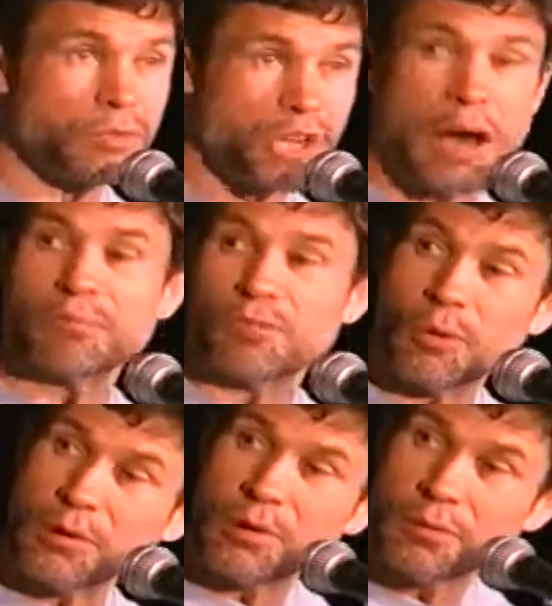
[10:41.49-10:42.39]
top
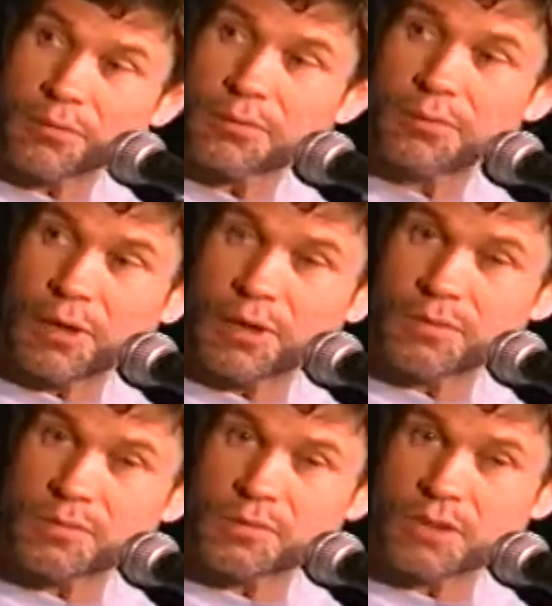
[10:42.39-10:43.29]
40 kind
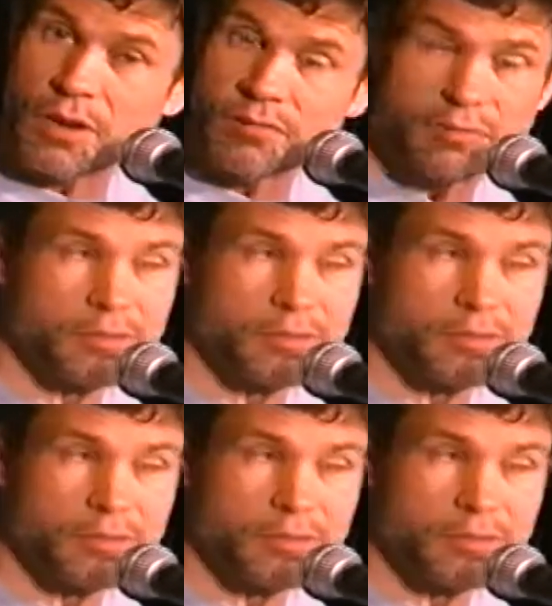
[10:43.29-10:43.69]
of stuff.